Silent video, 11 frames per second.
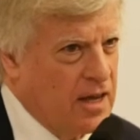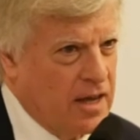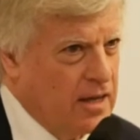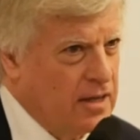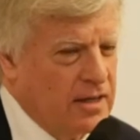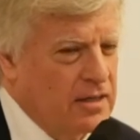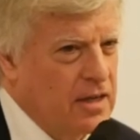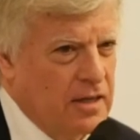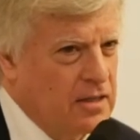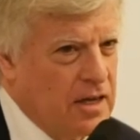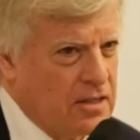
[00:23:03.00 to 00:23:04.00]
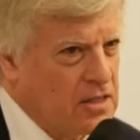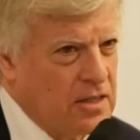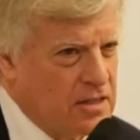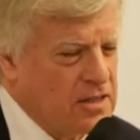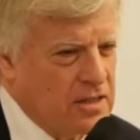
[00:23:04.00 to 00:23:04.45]
It
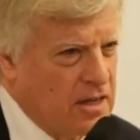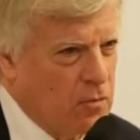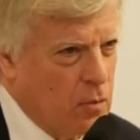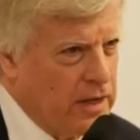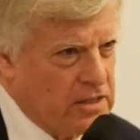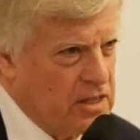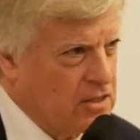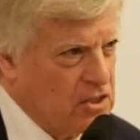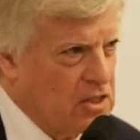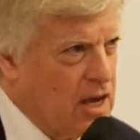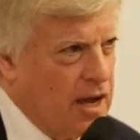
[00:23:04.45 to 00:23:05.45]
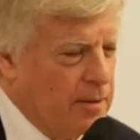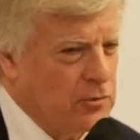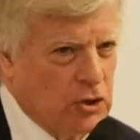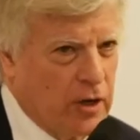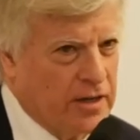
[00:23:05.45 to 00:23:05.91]
doesn't waste its
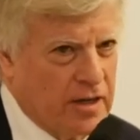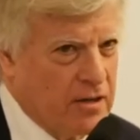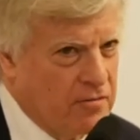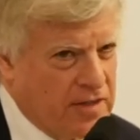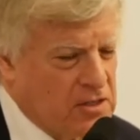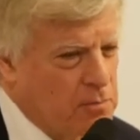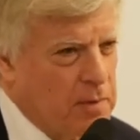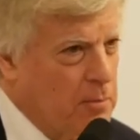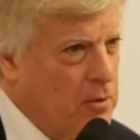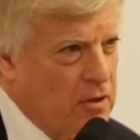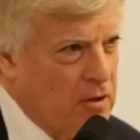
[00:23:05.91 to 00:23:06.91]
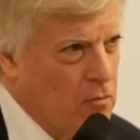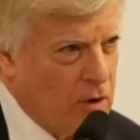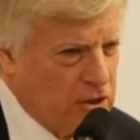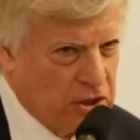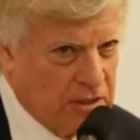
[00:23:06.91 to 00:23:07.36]
time trying to convince people that
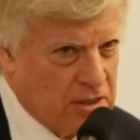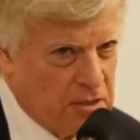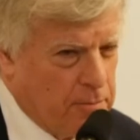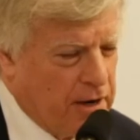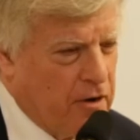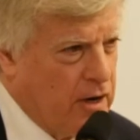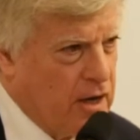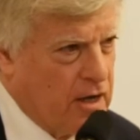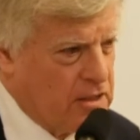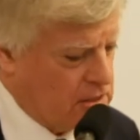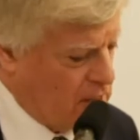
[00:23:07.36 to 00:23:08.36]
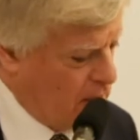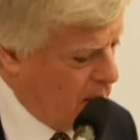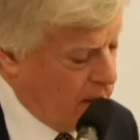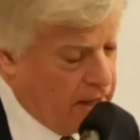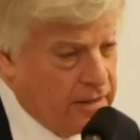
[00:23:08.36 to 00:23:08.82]
Russia is a paradise.
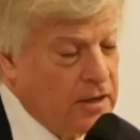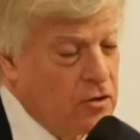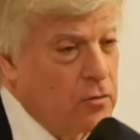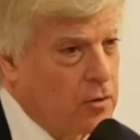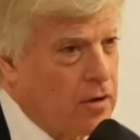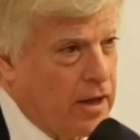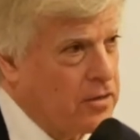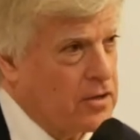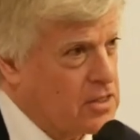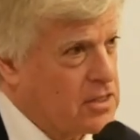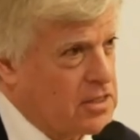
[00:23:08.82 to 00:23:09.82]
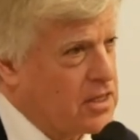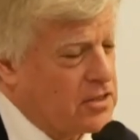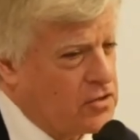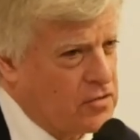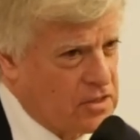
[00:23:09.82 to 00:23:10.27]
And they do it rather
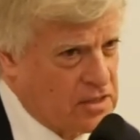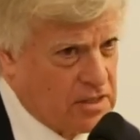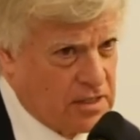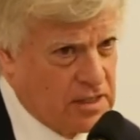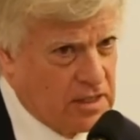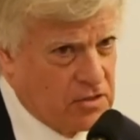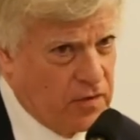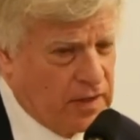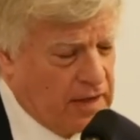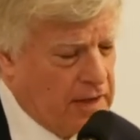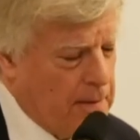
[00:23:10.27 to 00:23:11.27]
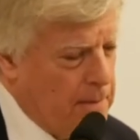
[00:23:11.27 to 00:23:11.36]
successfully.